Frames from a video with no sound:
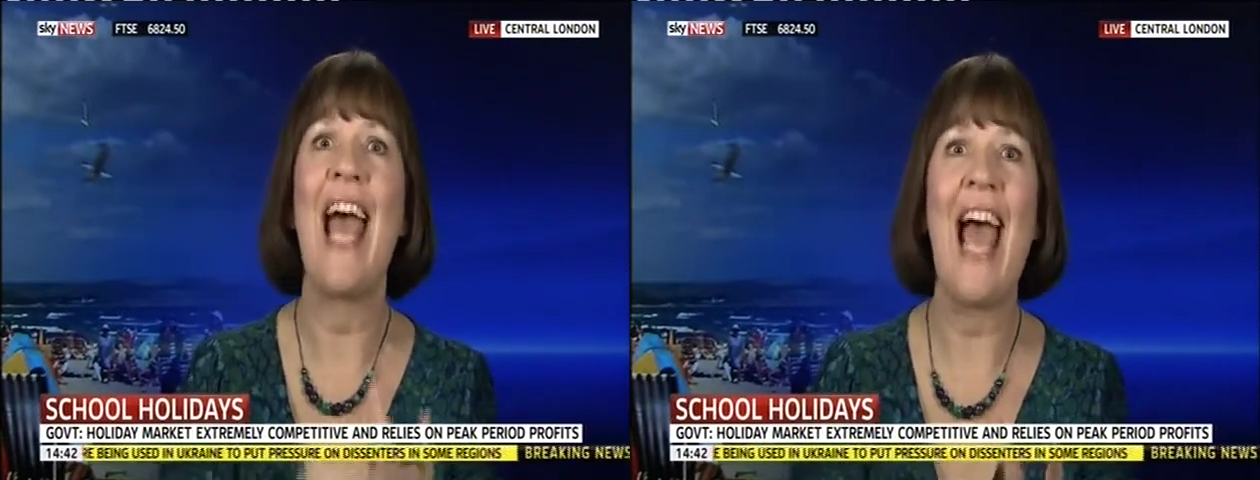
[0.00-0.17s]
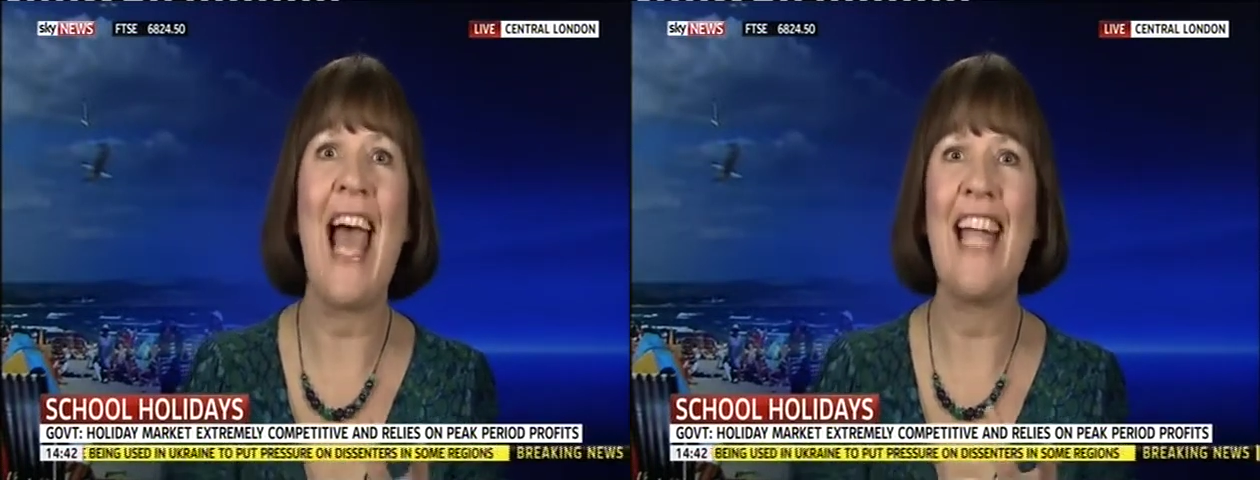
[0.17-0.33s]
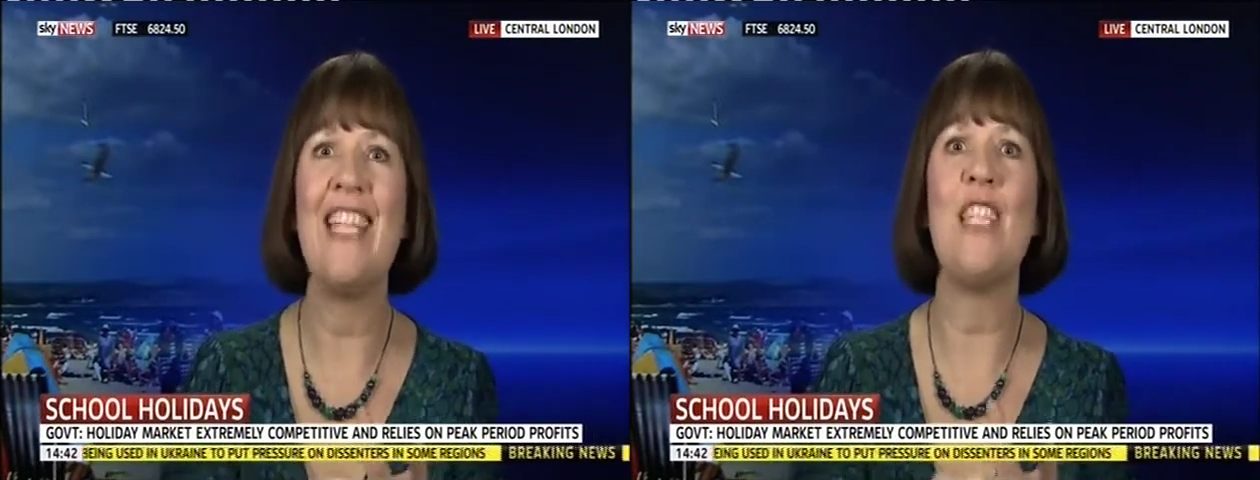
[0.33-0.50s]

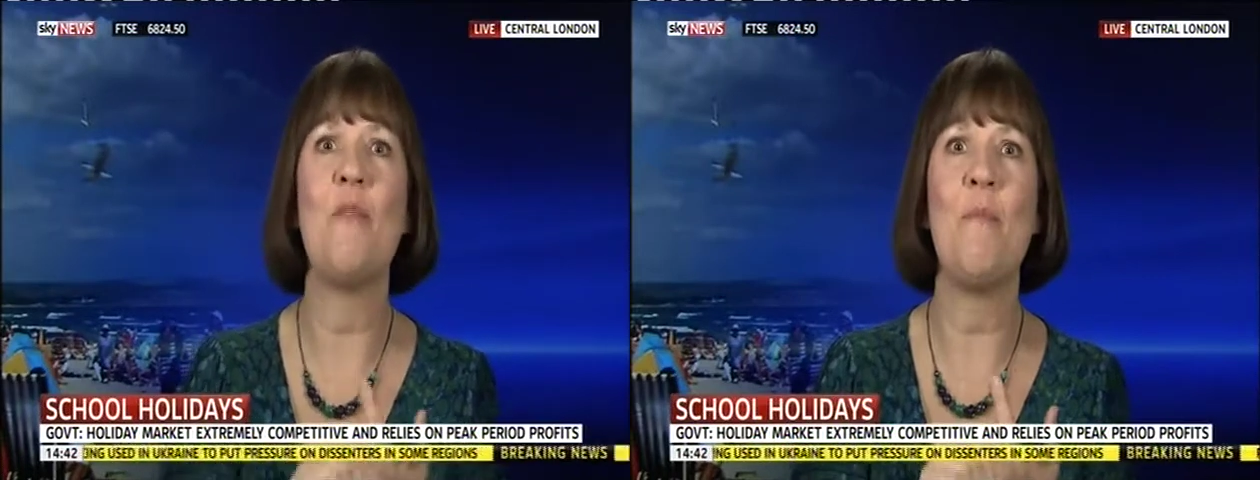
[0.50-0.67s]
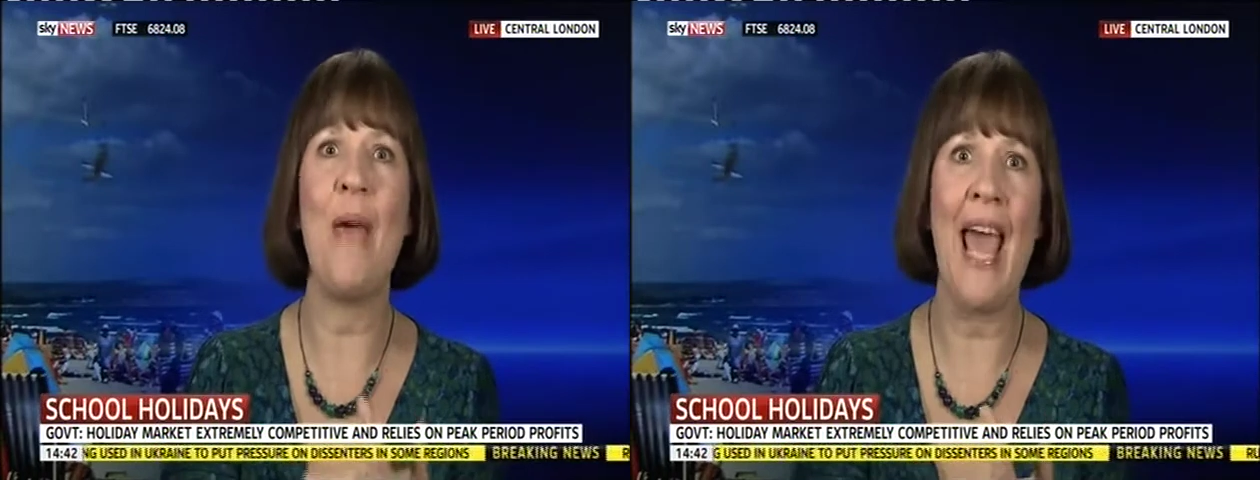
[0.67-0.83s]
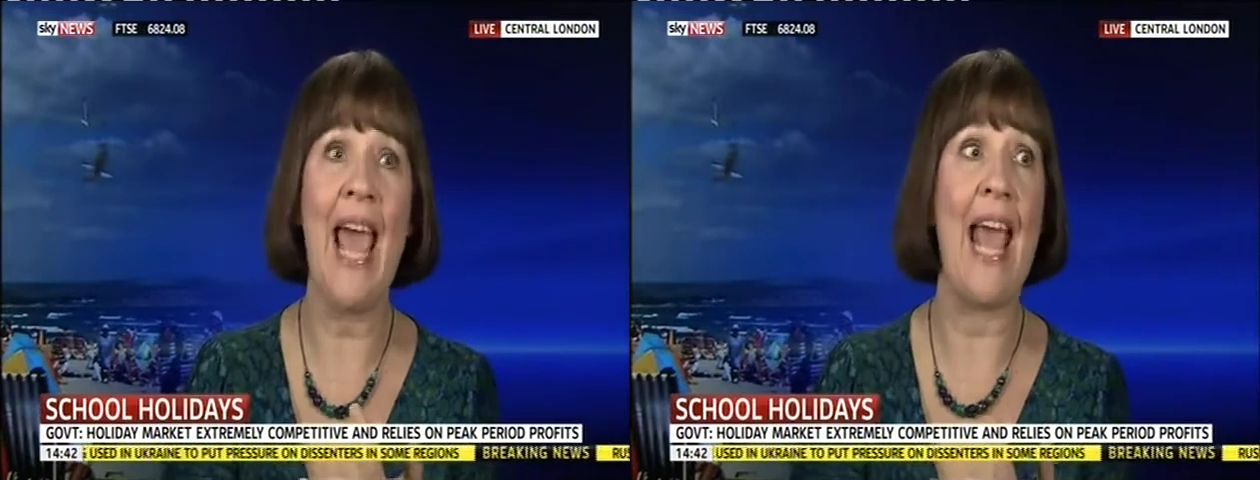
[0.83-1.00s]
and to
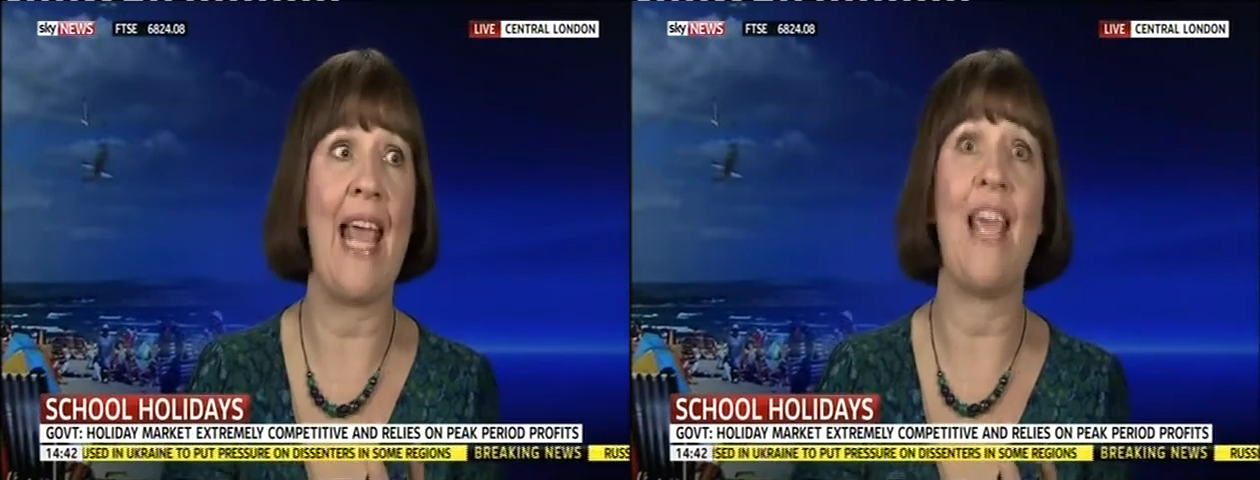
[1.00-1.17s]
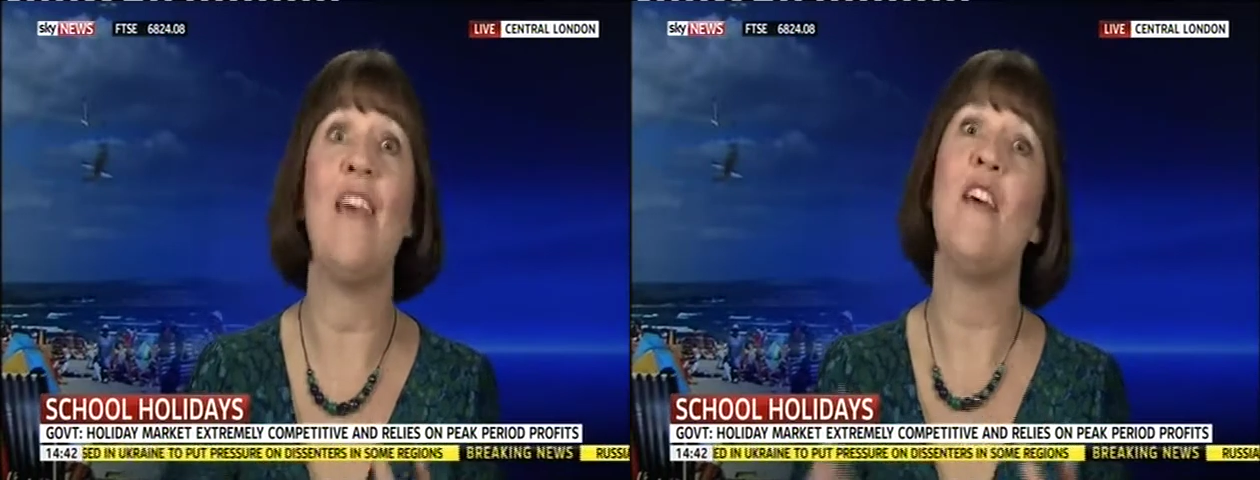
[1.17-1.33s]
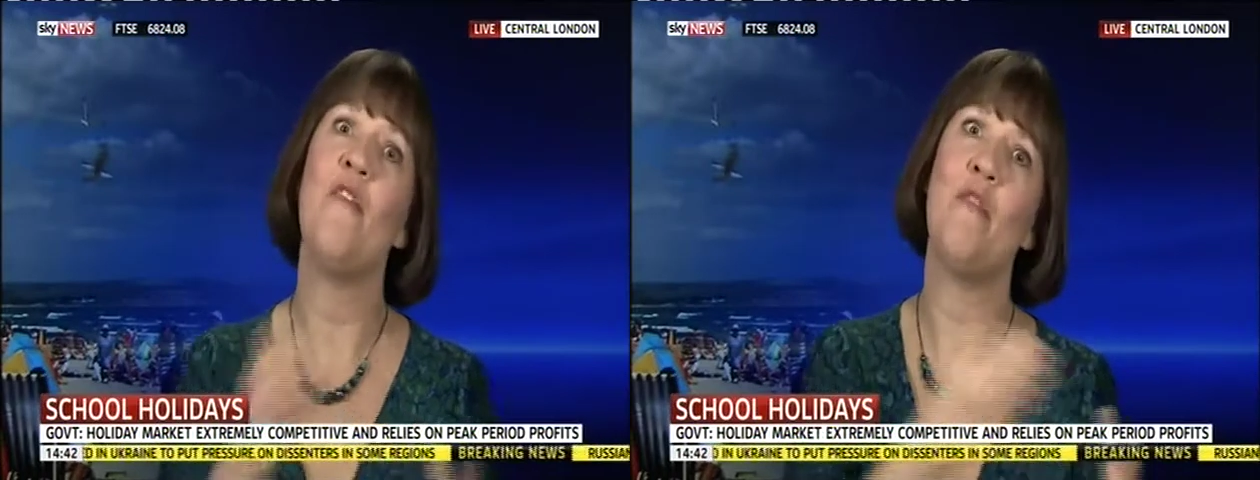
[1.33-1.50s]

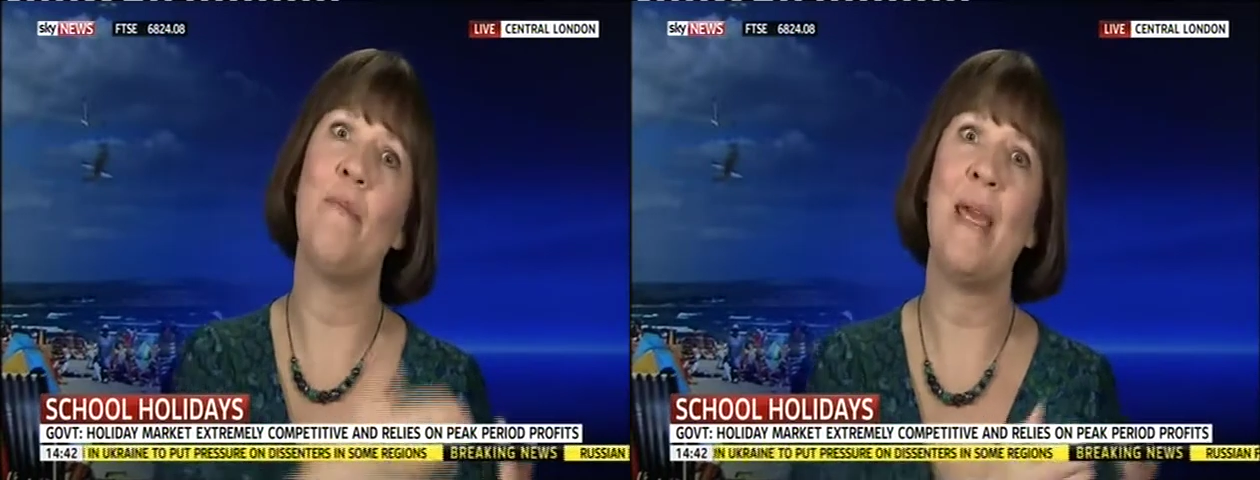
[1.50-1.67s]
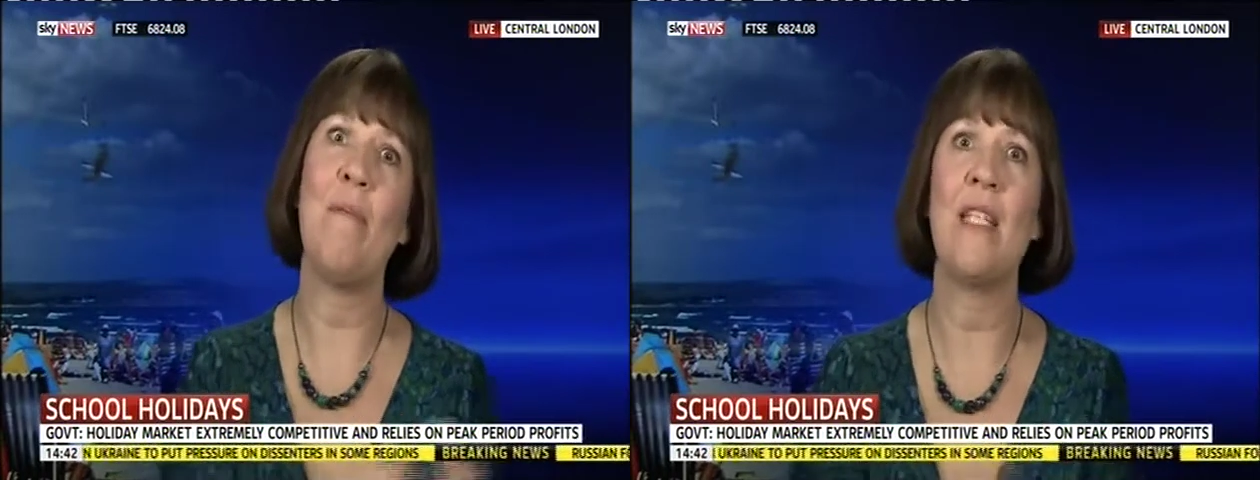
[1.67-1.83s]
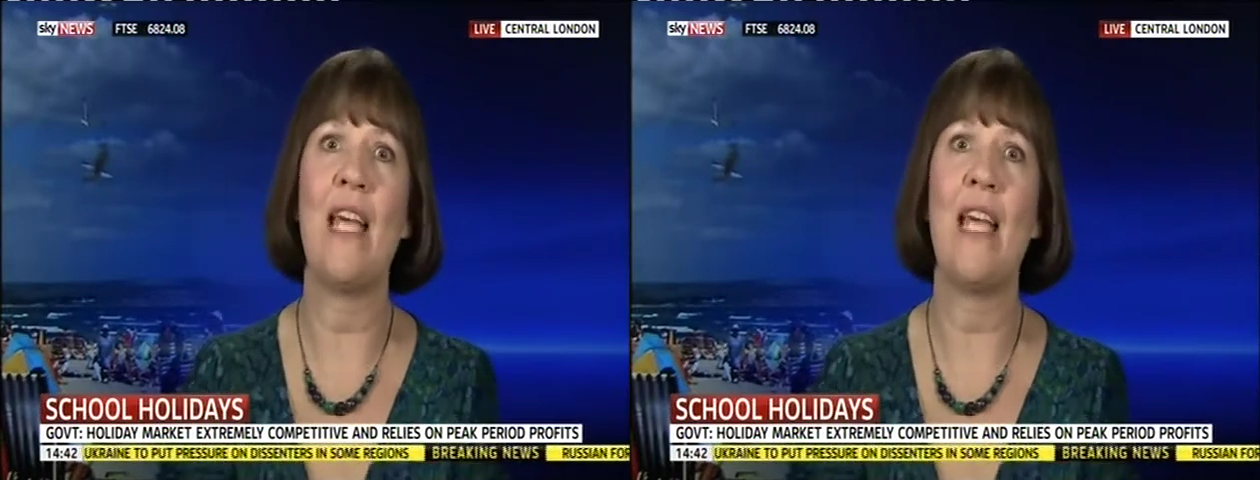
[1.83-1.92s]
pay for people